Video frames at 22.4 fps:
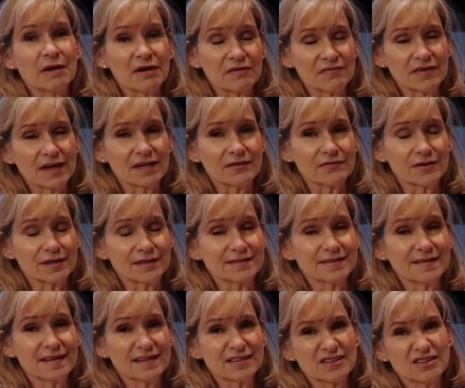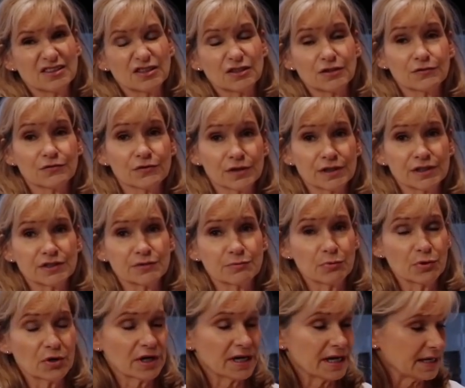my favorites, and that's just a
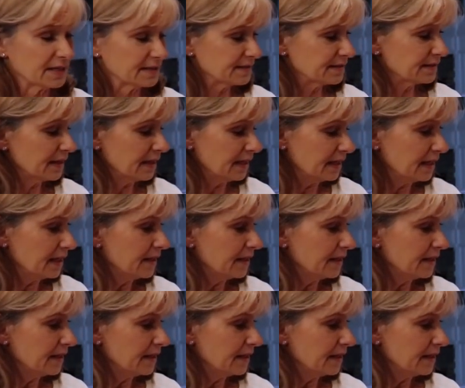French press.